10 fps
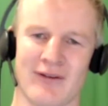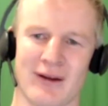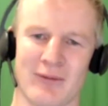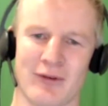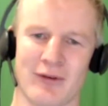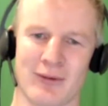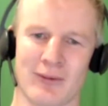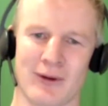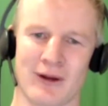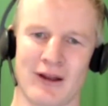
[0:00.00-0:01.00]
up
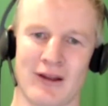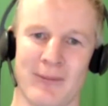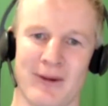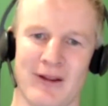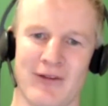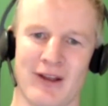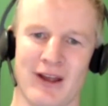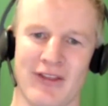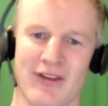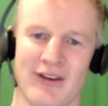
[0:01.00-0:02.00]
to uh, Olympic level
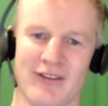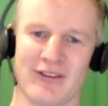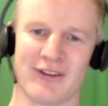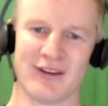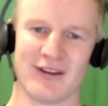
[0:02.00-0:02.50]
athletes